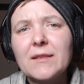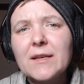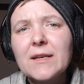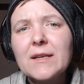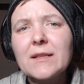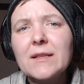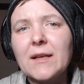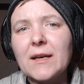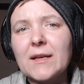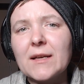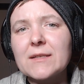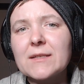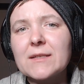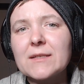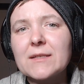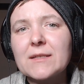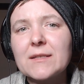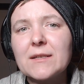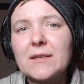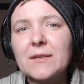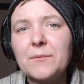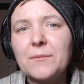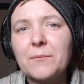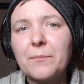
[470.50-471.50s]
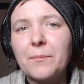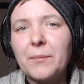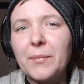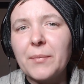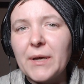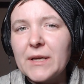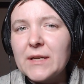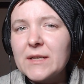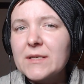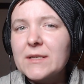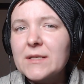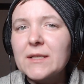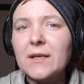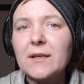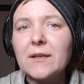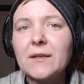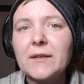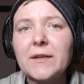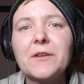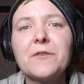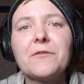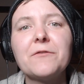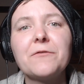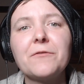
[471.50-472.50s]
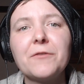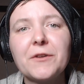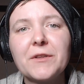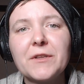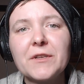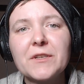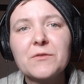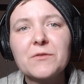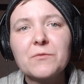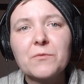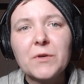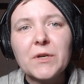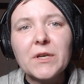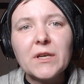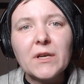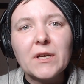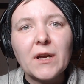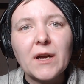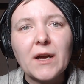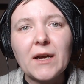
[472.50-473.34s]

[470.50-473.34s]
that's basically it for this week.